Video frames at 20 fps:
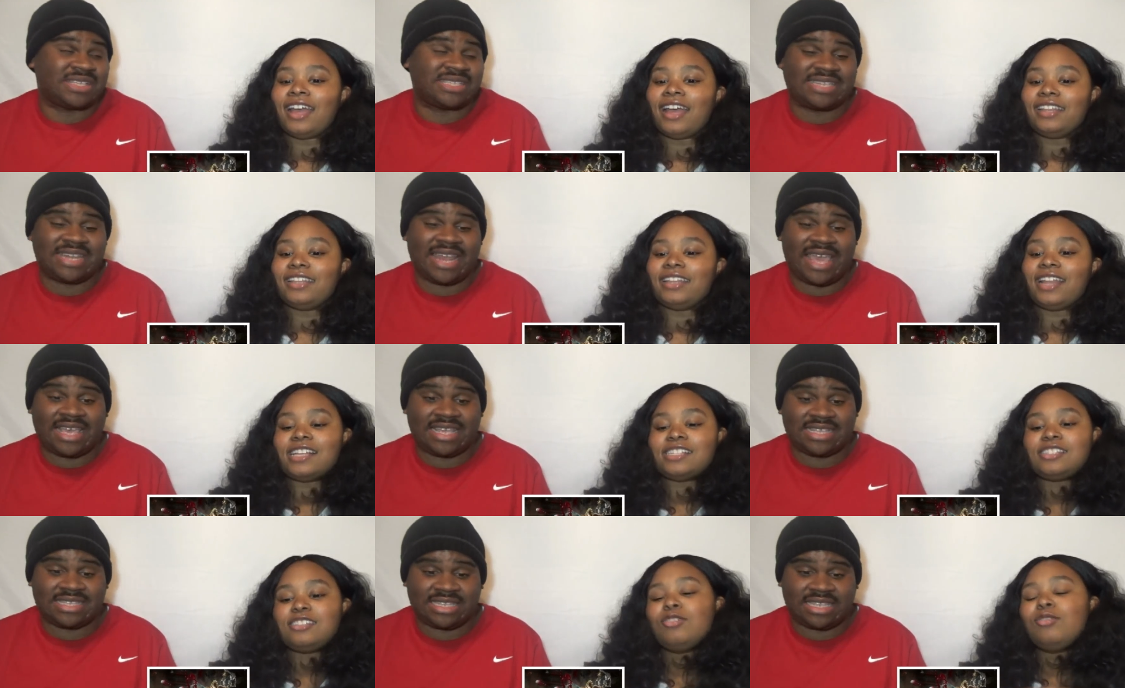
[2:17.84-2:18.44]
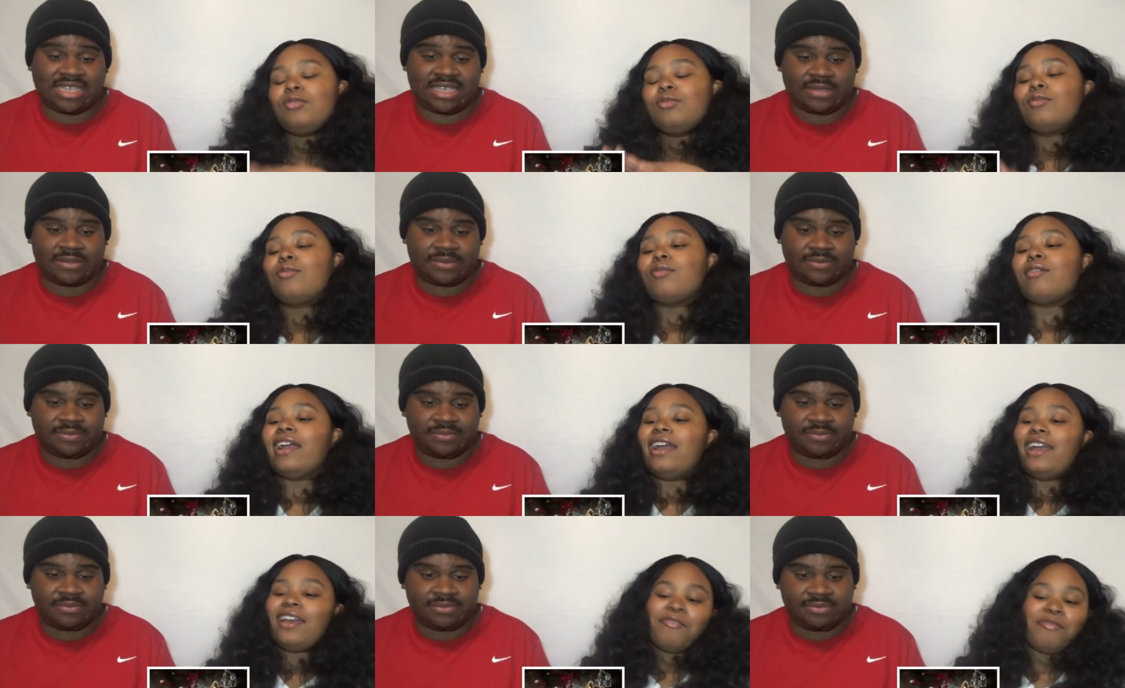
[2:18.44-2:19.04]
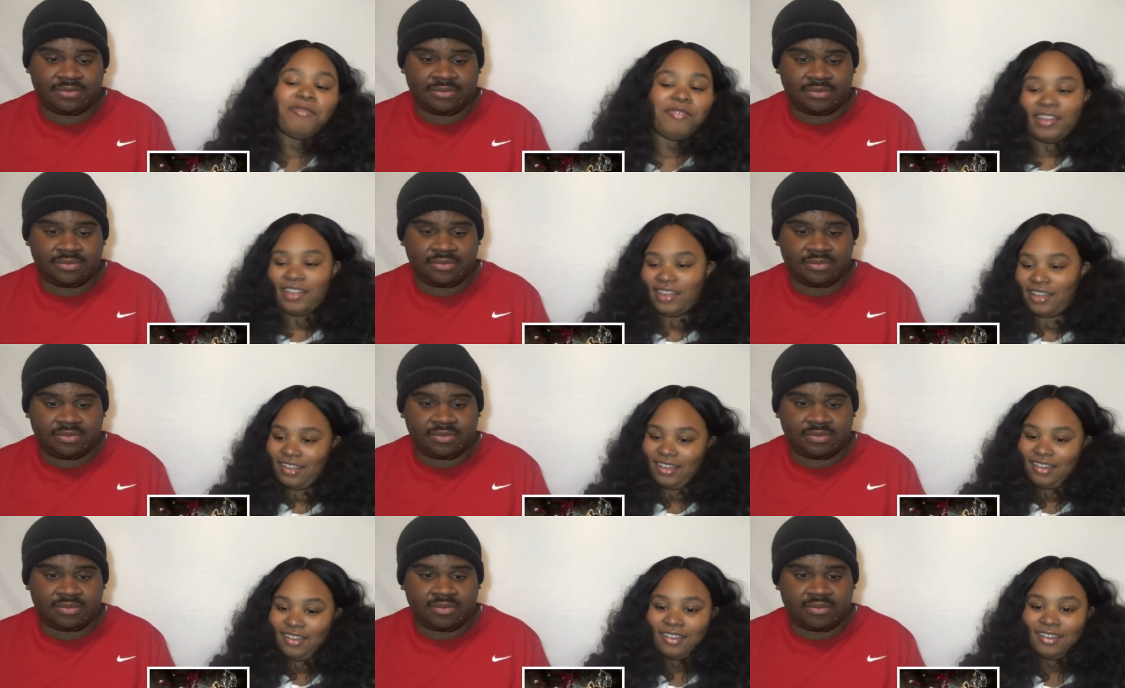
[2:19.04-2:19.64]
Speaker 1: That's, that's too
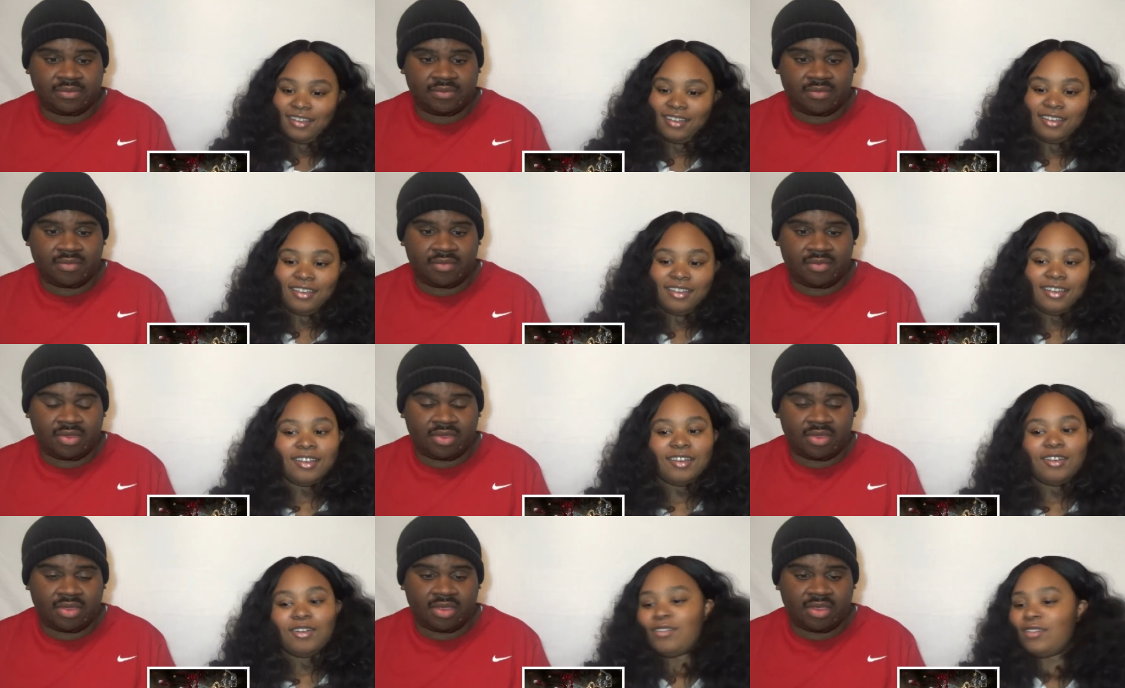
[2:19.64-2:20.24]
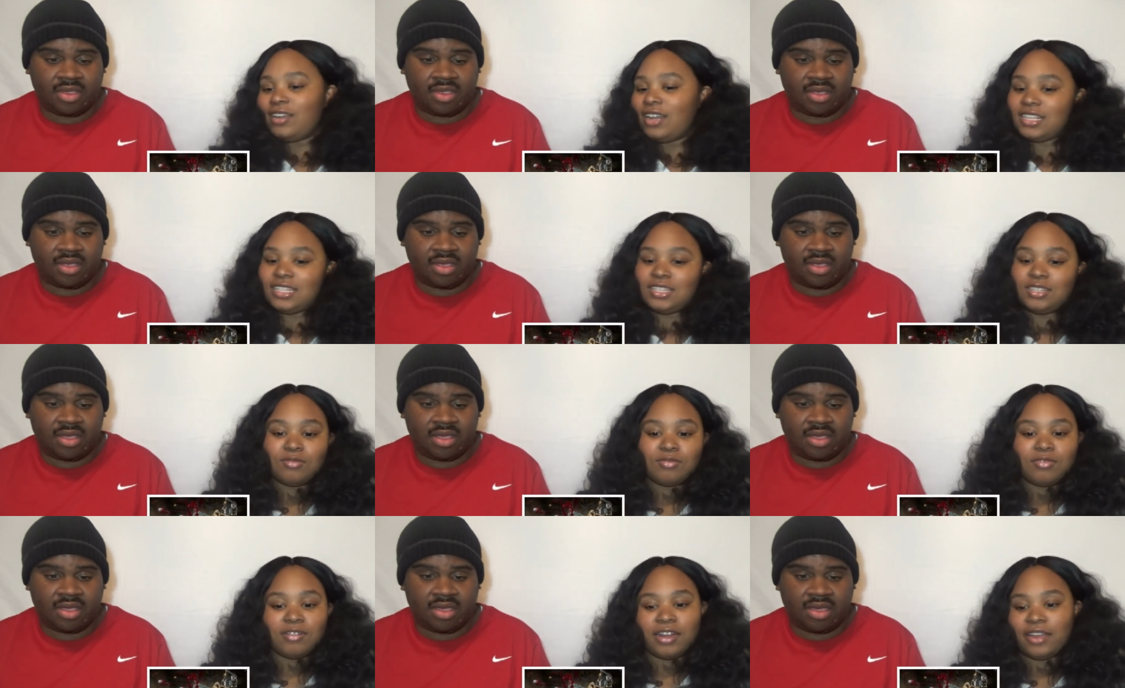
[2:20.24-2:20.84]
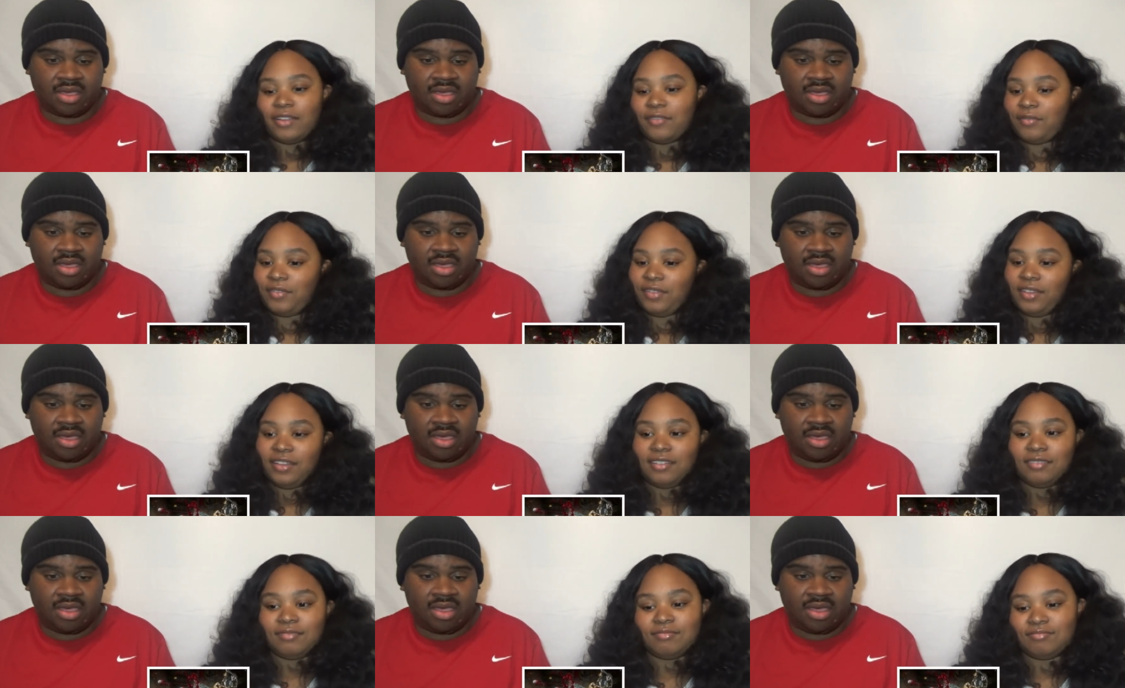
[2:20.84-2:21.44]
graphic. Oh, that's too
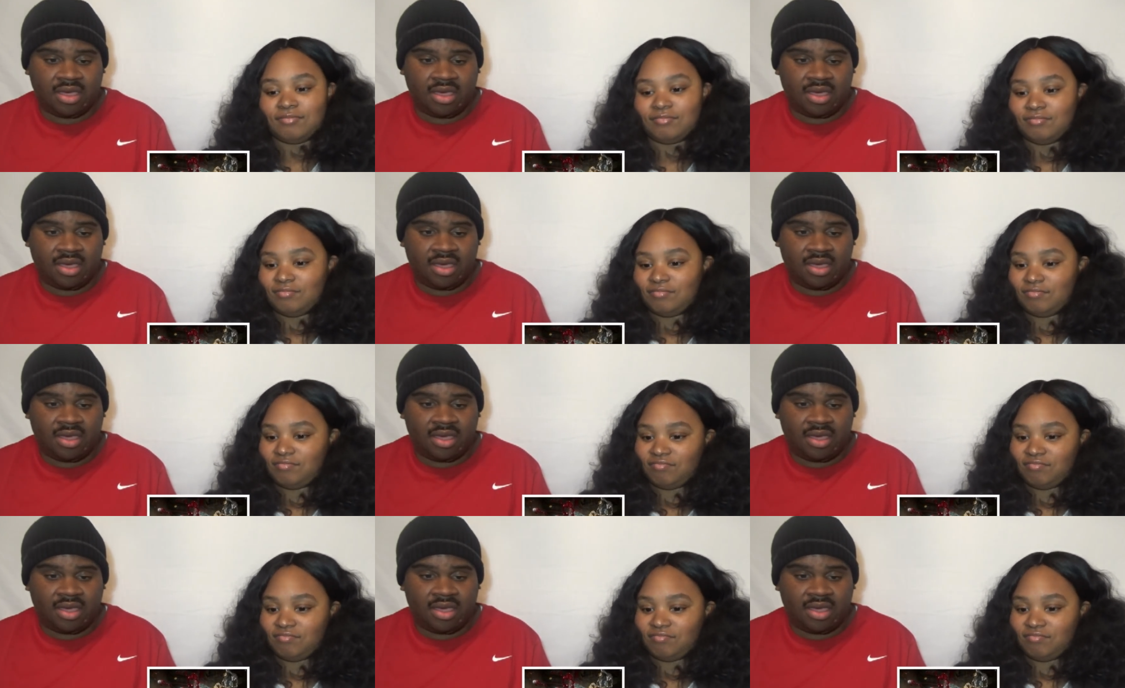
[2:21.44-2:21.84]
graphic. Mm-mm.